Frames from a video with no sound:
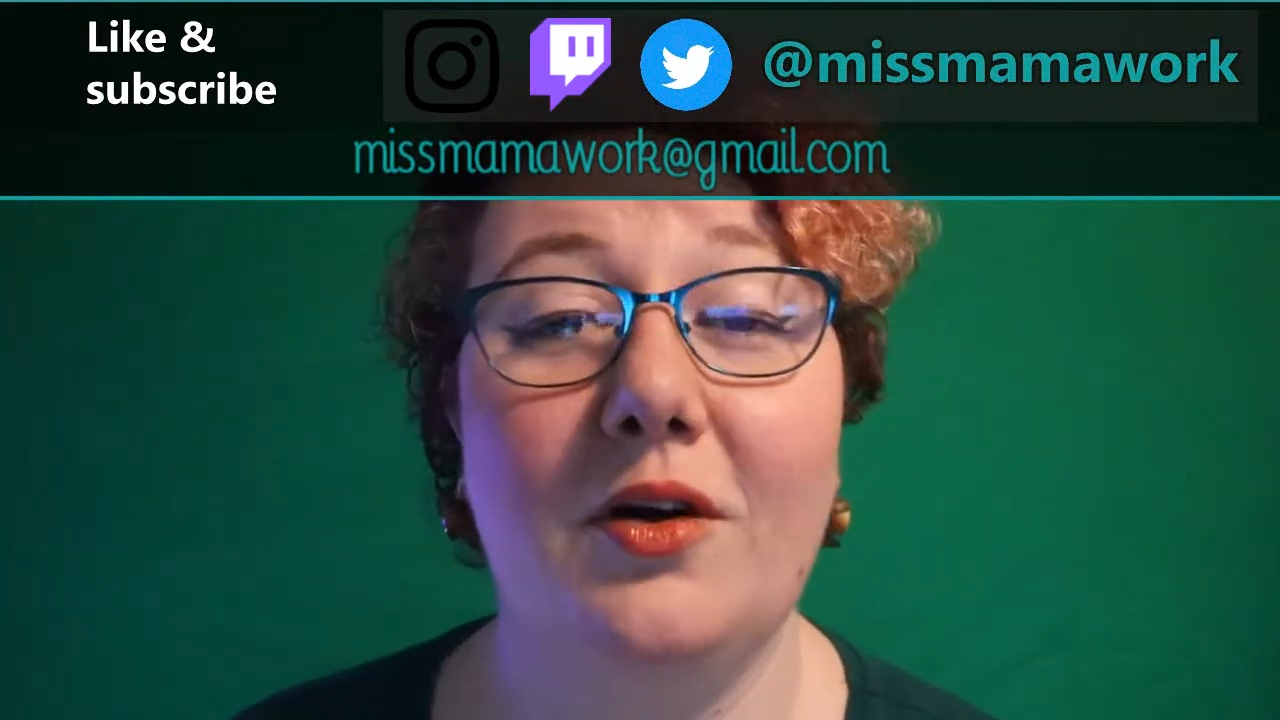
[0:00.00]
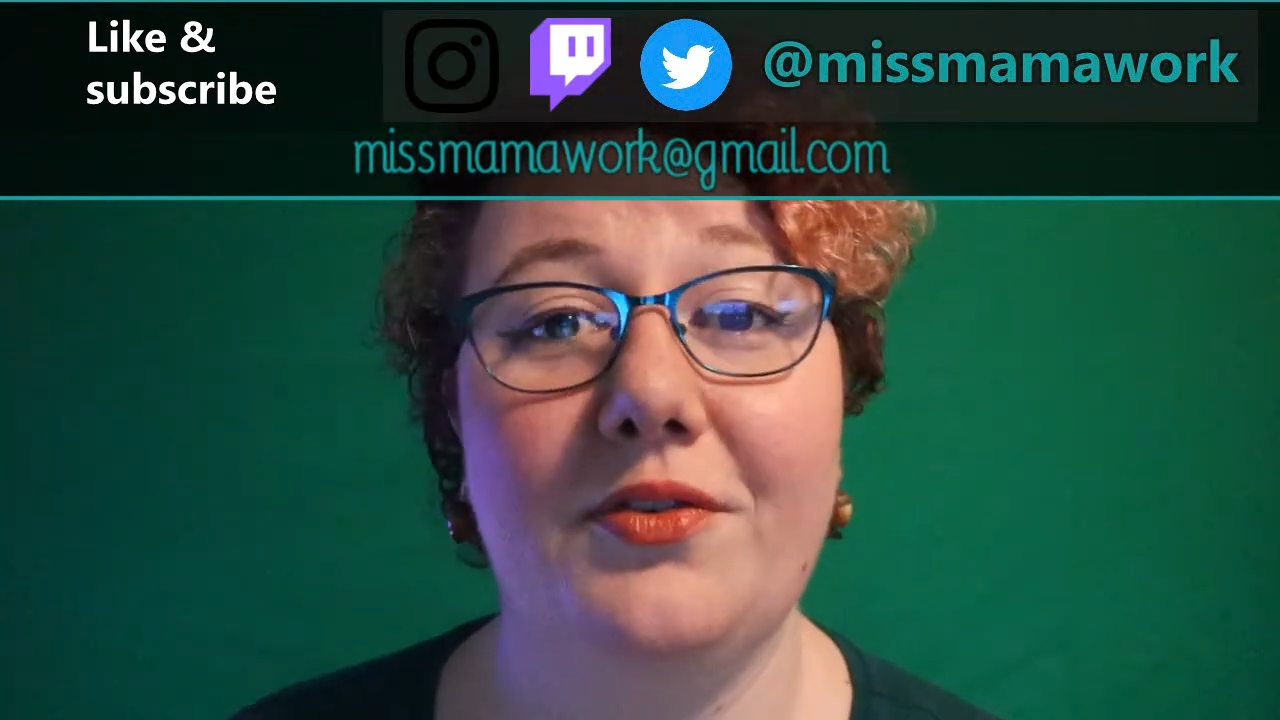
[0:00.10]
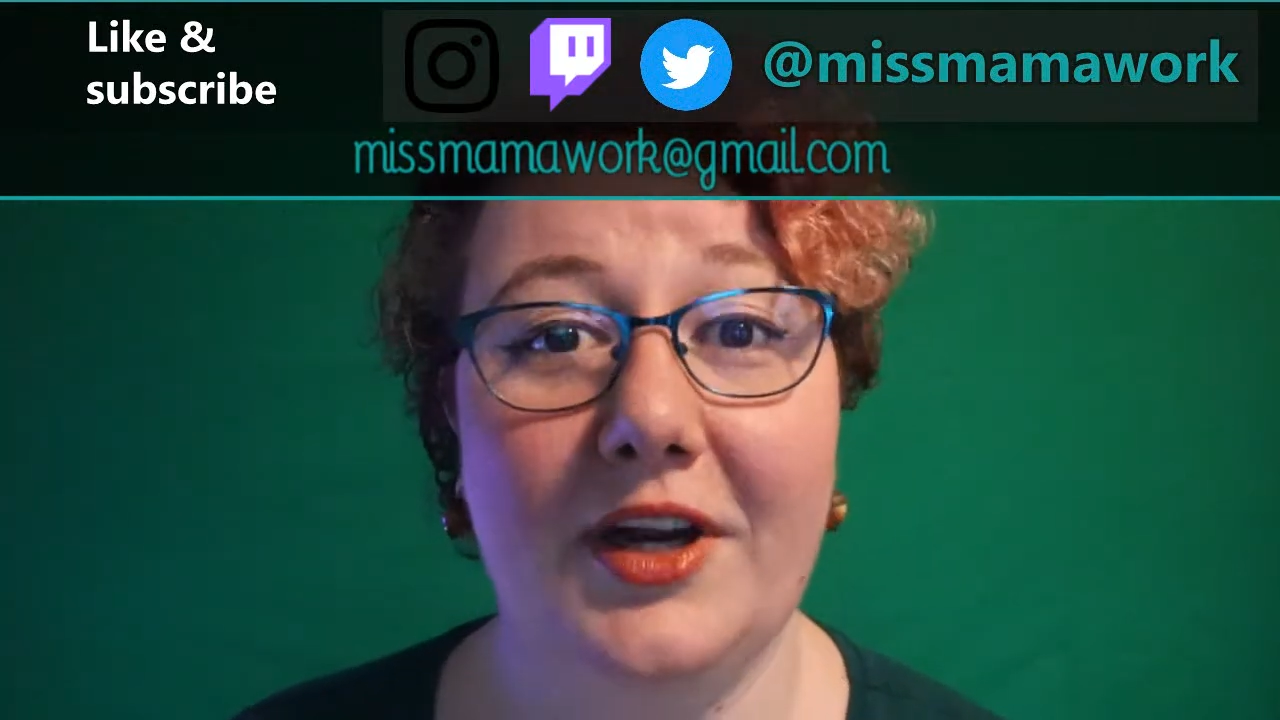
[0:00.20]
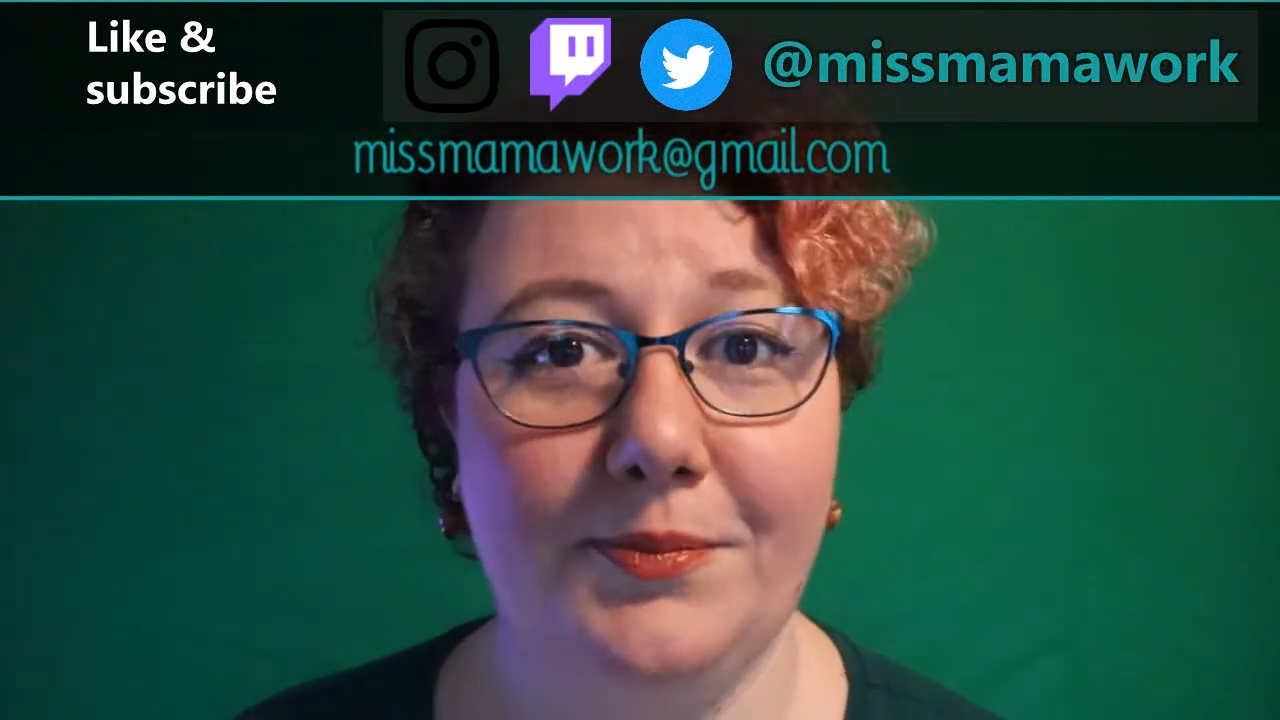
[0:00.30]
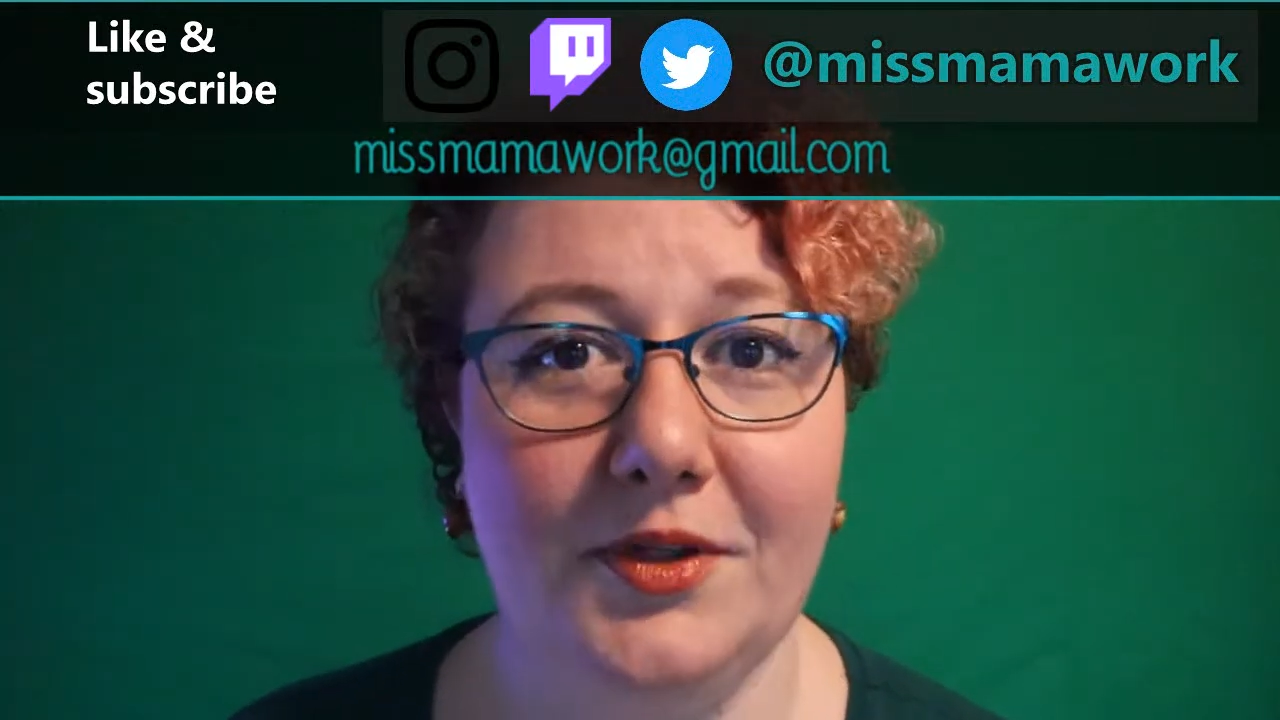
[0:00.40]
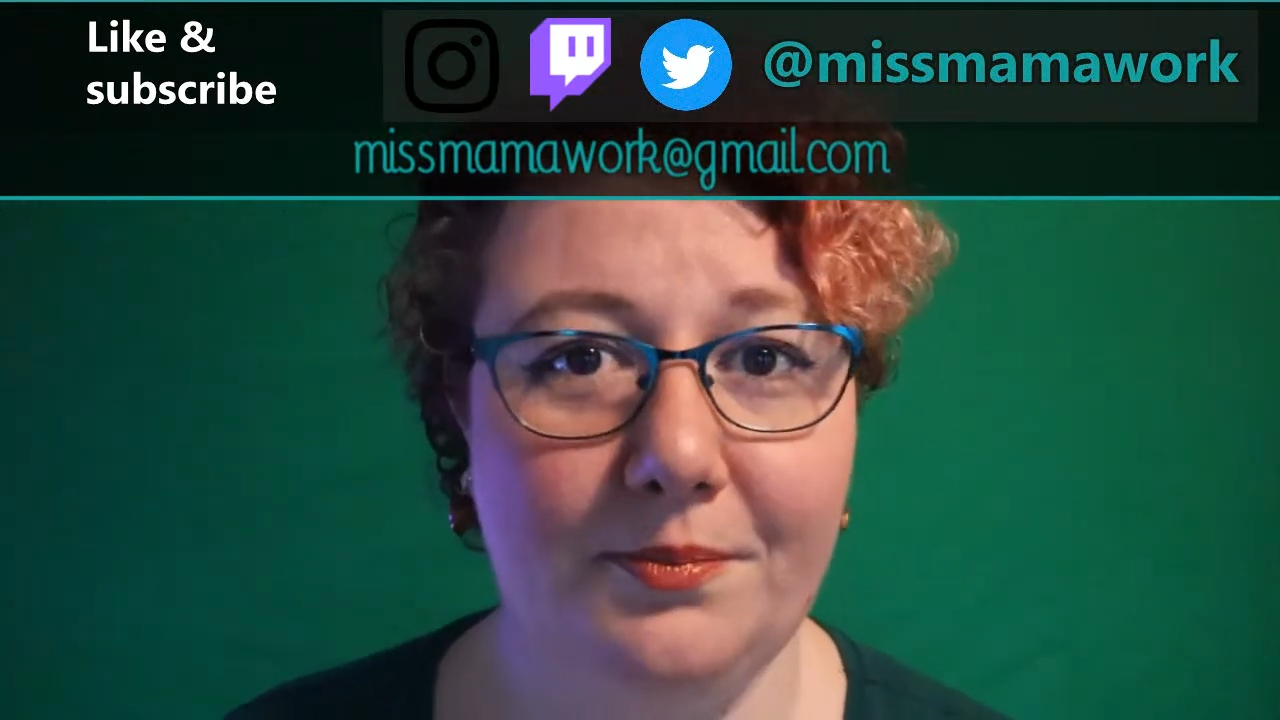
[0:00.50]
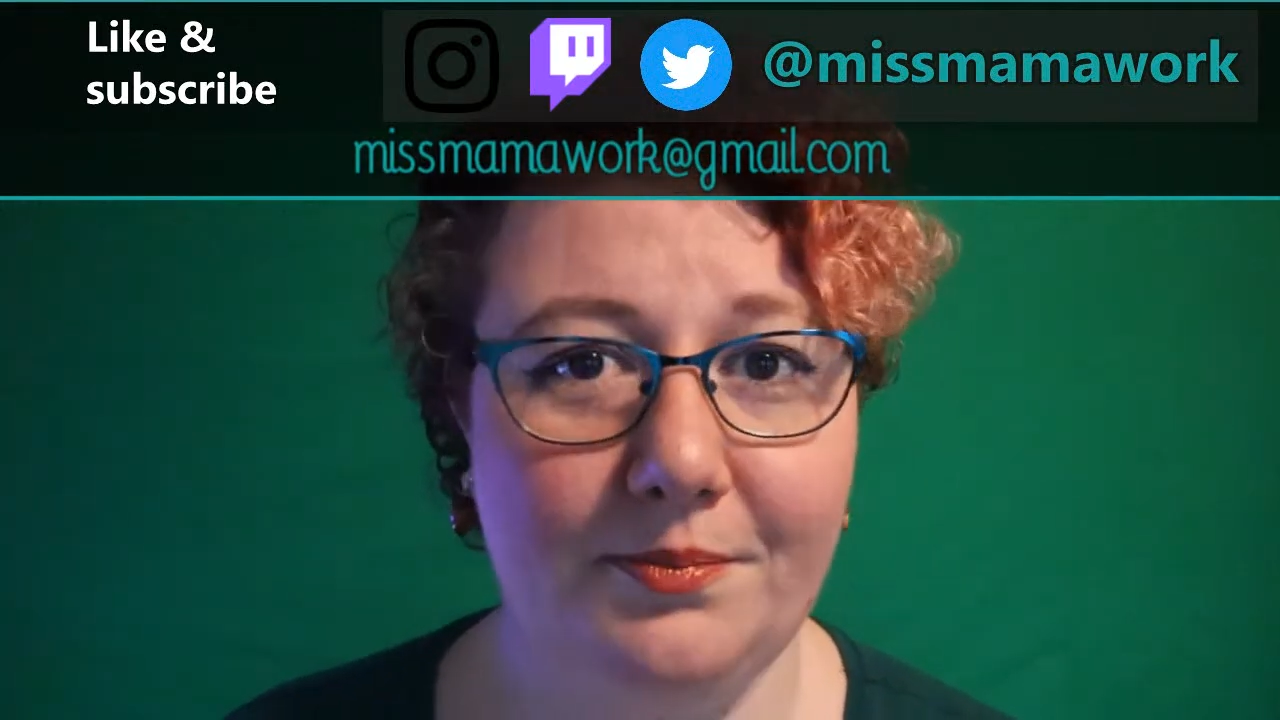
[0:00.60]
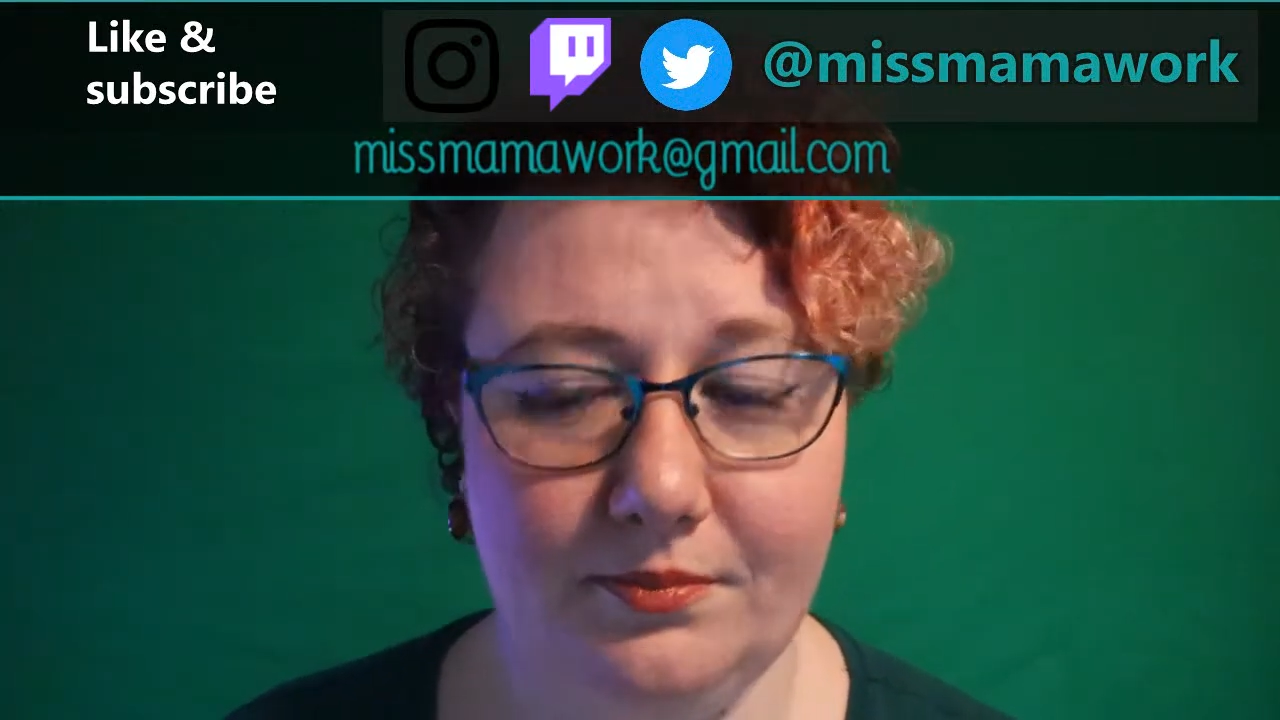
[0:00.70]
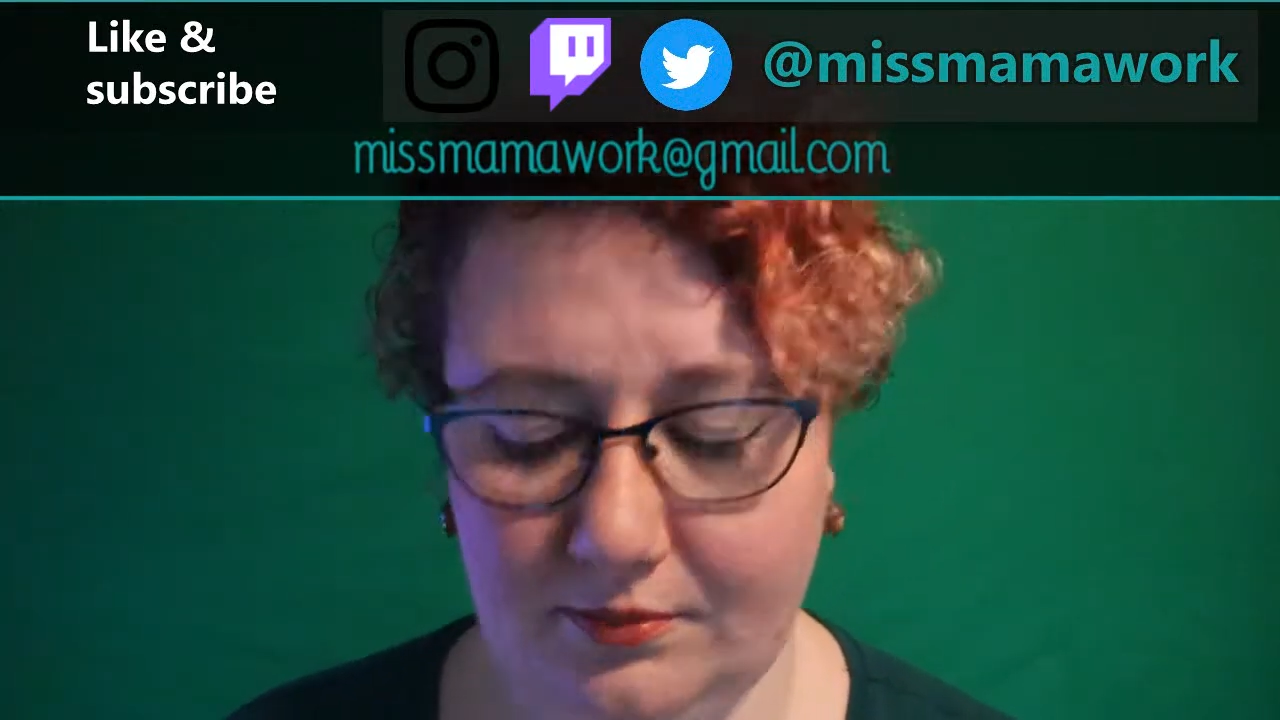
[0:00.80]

of Captain...